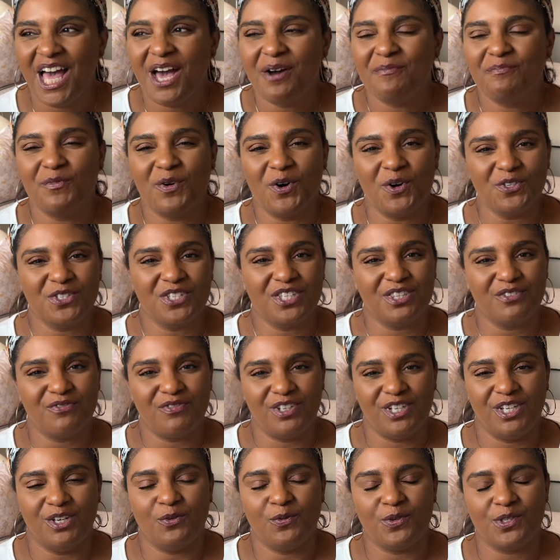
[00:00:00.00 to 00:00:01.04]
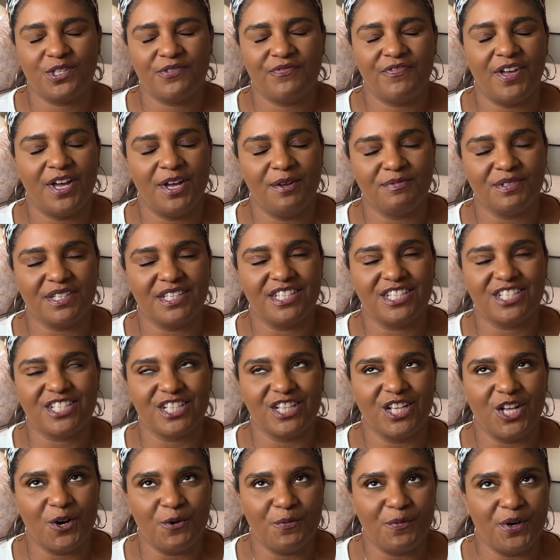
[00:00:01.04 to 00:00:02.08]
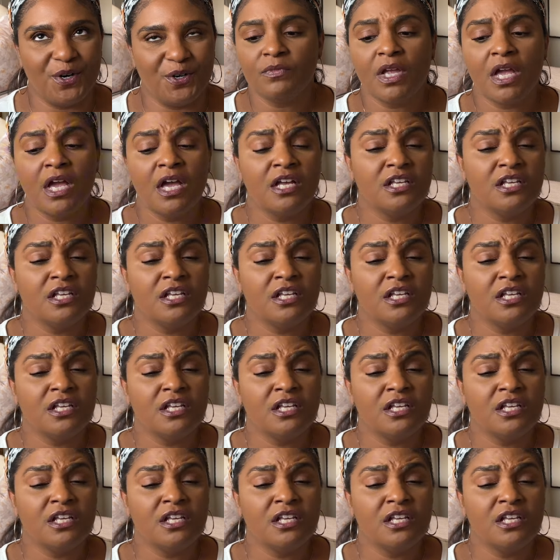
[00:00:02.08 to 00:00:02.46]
most of the video was filmed in slow-mo.